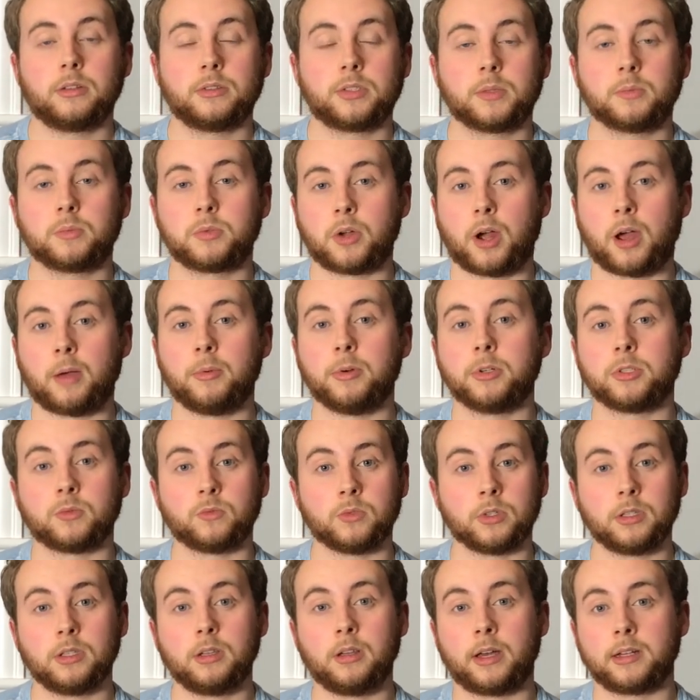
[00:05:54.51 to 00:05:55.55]
subscribers
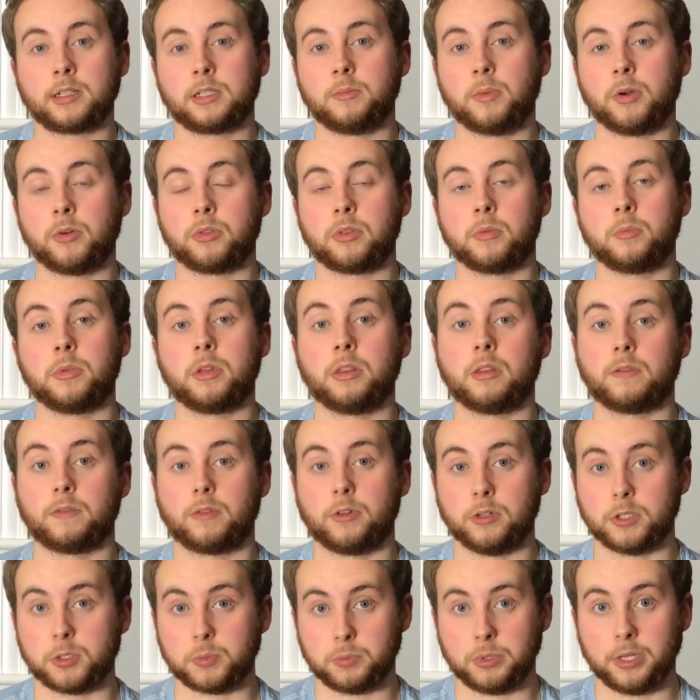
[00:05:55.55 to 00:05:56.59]
really liked about them in the
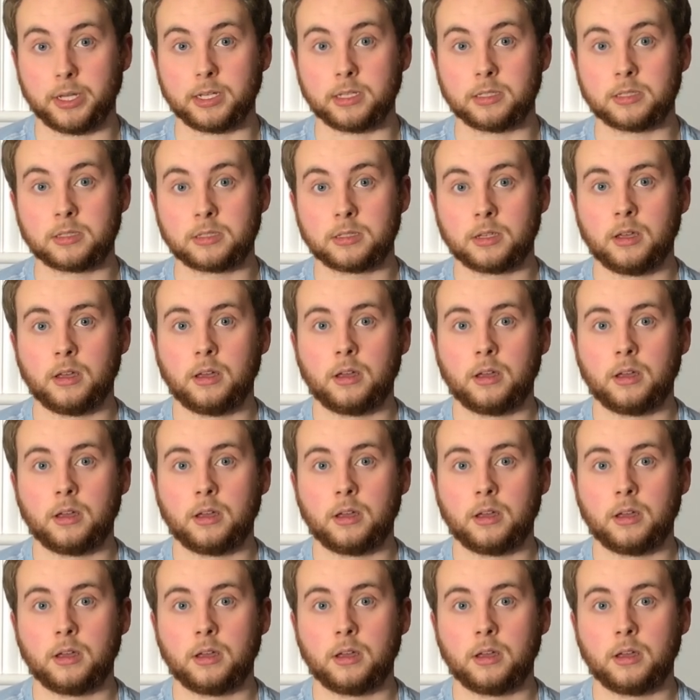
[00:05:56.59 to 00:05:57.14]
first place.